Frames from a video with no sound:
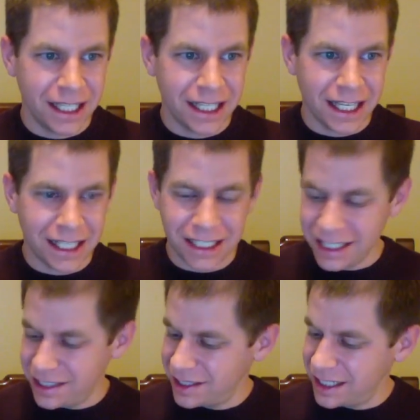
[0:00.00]

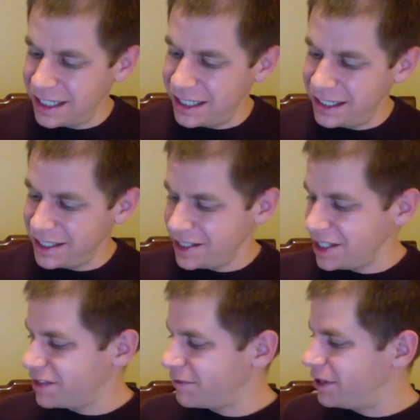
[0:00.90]
It's
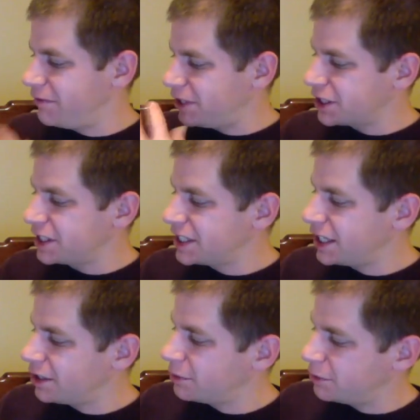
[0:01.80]
easy for me to visually
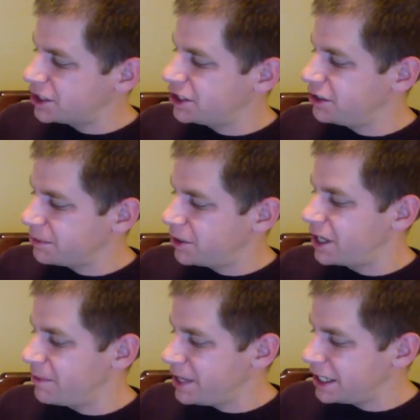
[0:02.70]
tell which shooting mode
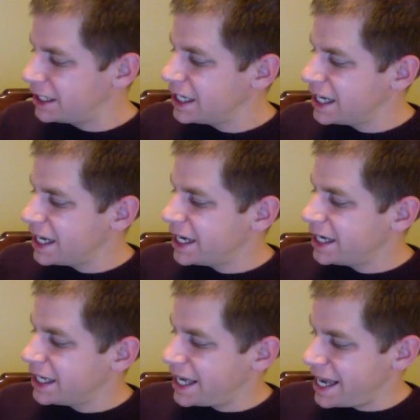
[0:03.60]
I'm in
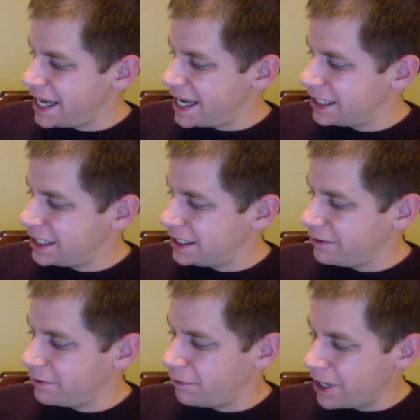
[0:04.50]
and
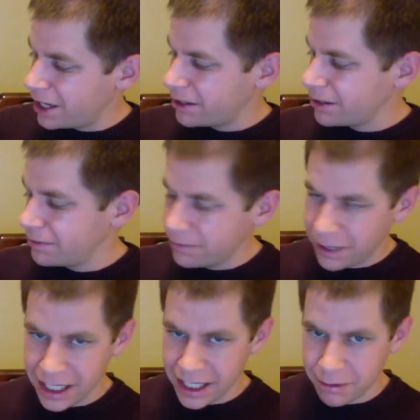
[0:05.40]
where
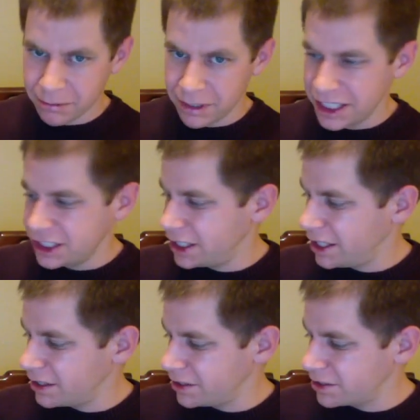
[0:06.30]
I am in relation to
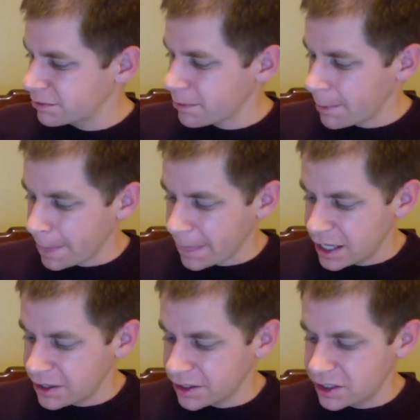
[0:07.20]
others.
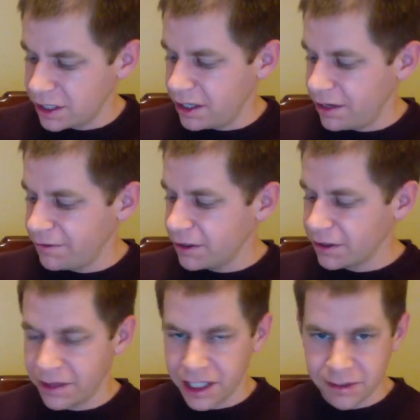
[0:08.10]
There's a few
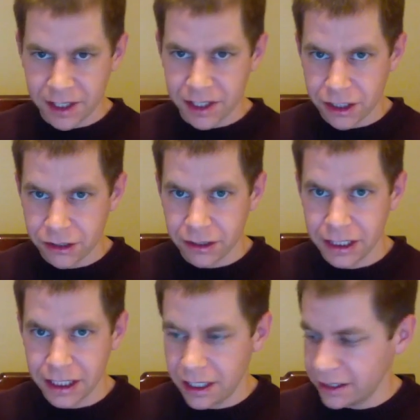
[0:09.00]
other things about this control
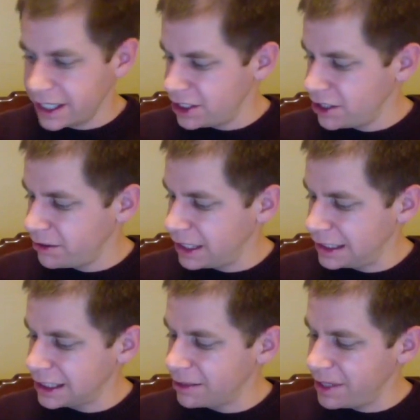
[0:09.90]
dial I'll get to in a
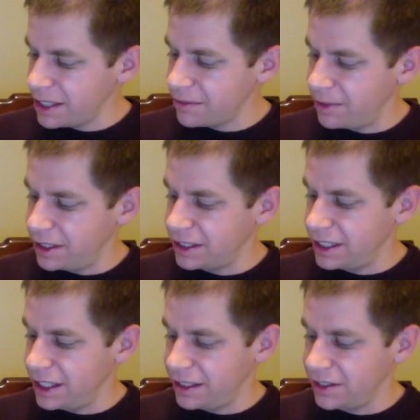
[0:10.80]
little bit, but
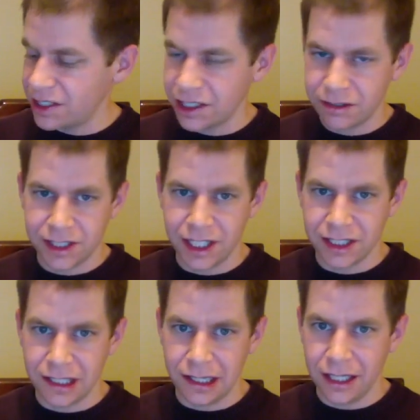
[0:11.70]
this also has a
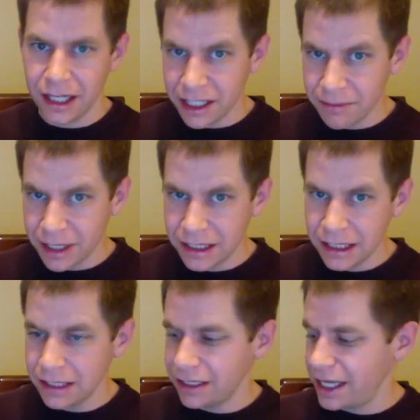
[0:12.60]
nice little locking
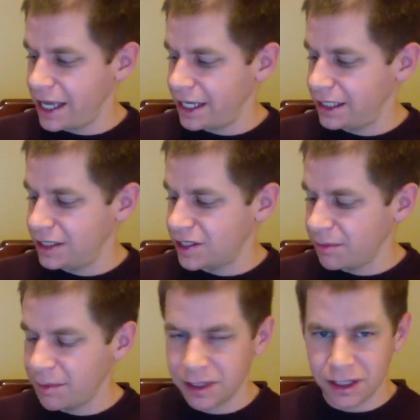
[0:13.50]
button, and some
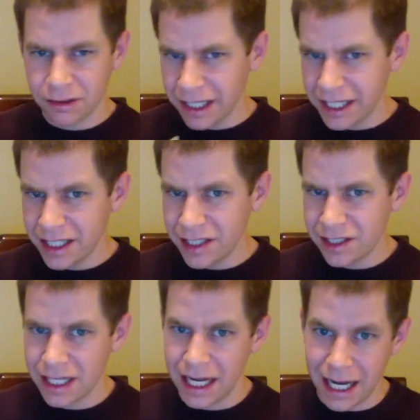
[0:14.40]
people don't like
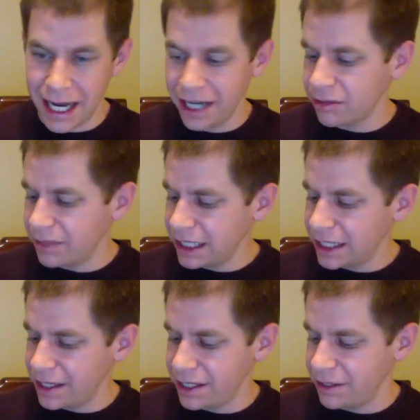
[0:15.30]
this. I don't mind
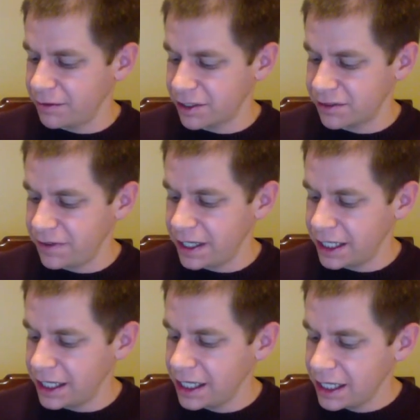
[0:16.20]
it. I think it works
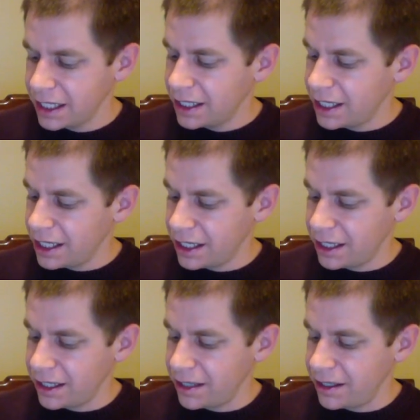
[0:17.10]
fine.
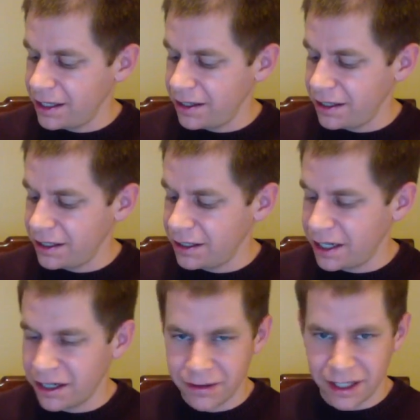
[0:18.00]
I
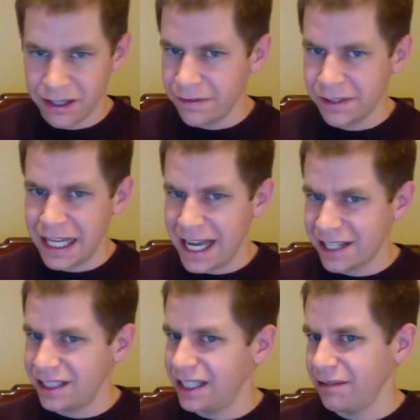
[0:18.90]
don't think you're ever going to
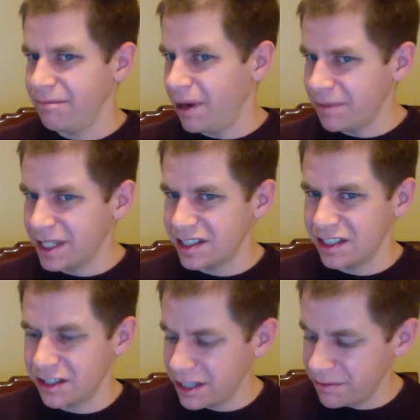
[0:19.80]
accidentally bump this and
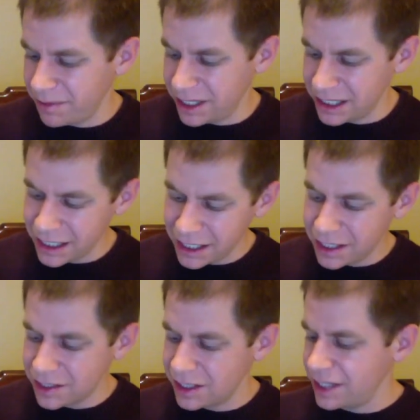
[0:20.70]
turn it, but it
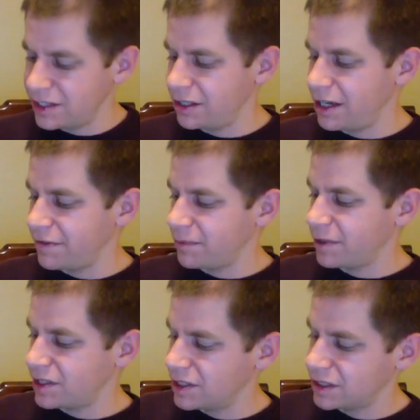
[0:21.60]
is nice that you have to
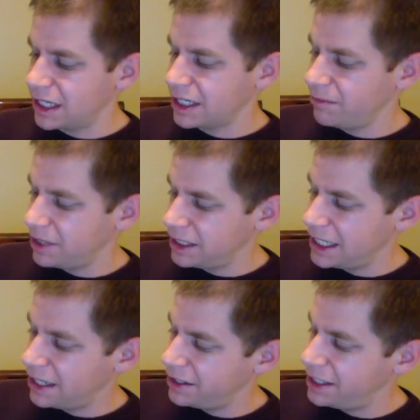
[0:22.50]
press this locking button
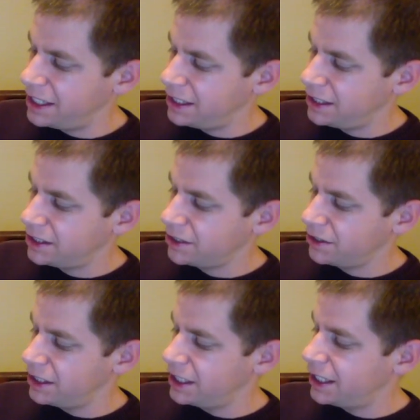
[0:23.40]
down and then
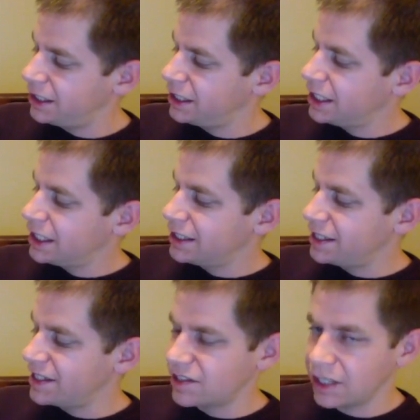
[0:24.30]
turn the dial.
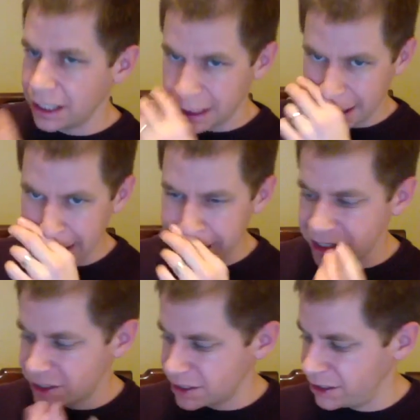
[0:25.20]
Nice solid
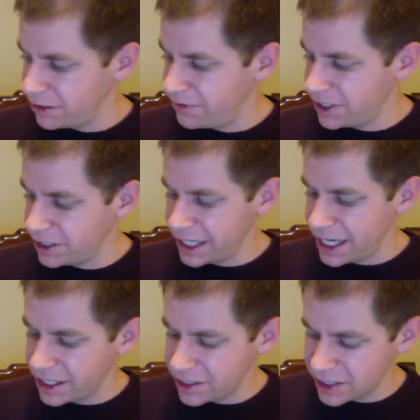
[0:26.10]
clicks, good feel in the
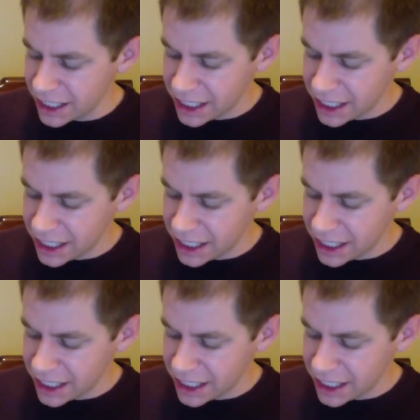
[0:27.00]
hands.